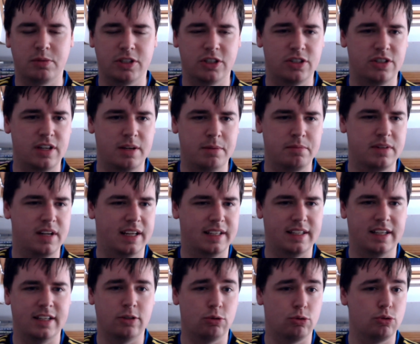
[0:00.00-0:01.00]
which seemed
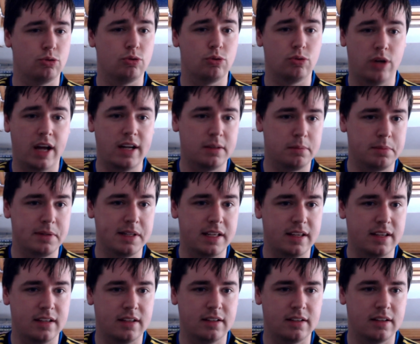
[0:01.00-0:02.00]
like
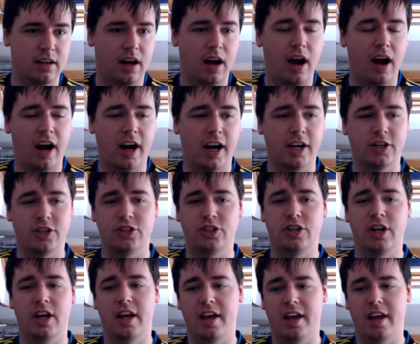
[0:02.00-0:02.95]
incredibly harsh.